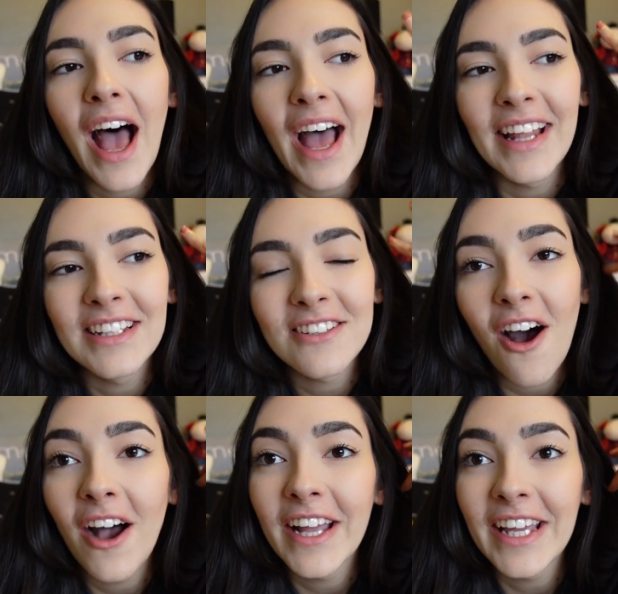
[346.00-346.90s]
and
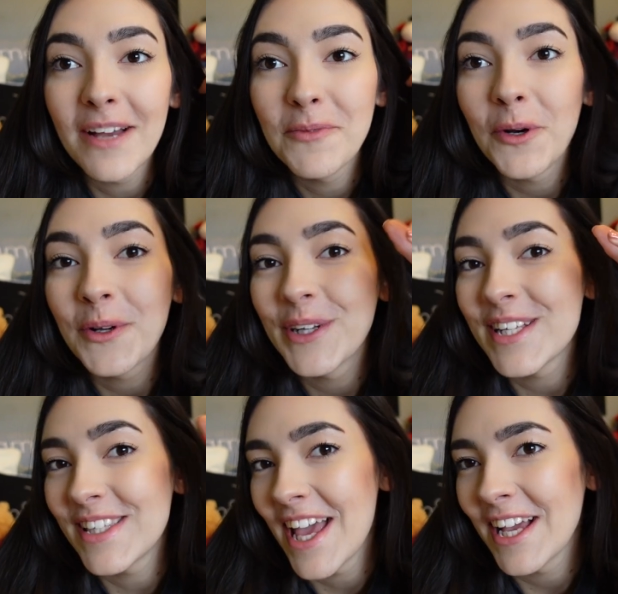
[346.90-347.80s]
I am not good at
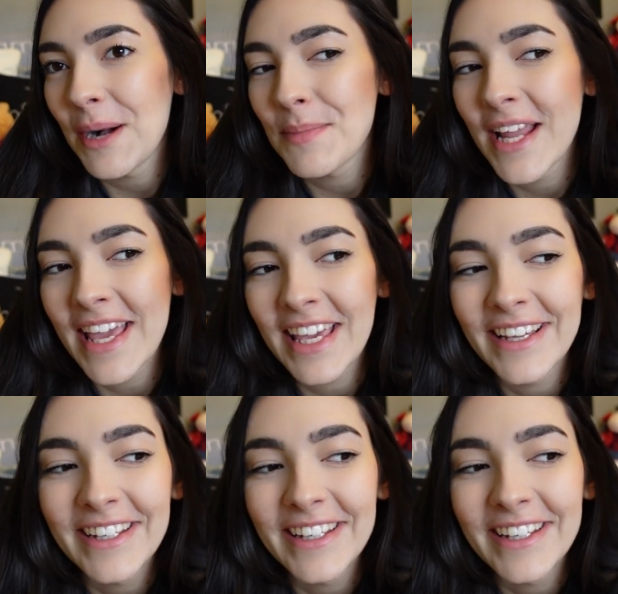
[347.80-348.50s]
staying up late